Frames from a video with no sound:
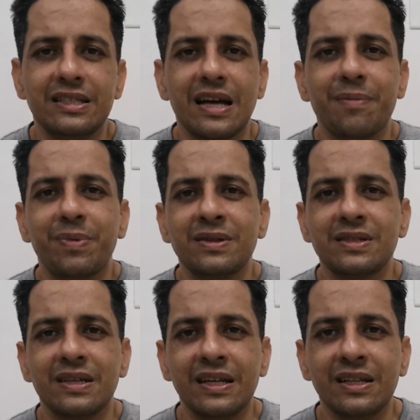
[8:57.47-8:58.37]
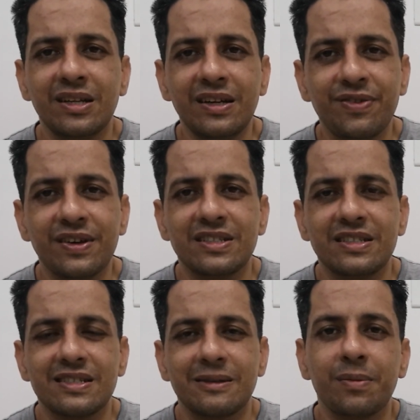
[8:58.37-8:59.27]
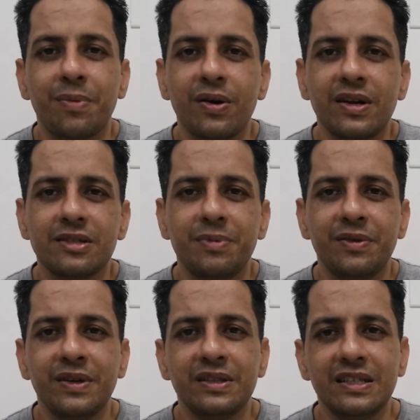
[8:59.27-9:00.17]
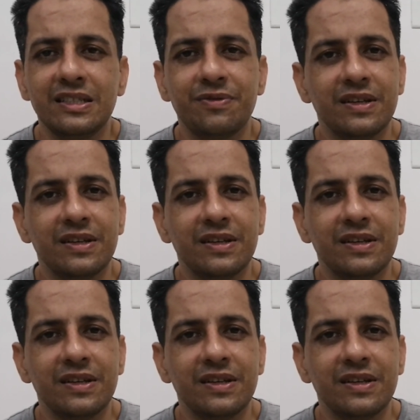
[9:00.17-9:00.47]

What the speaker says: This happens in 3 phases. The borders between these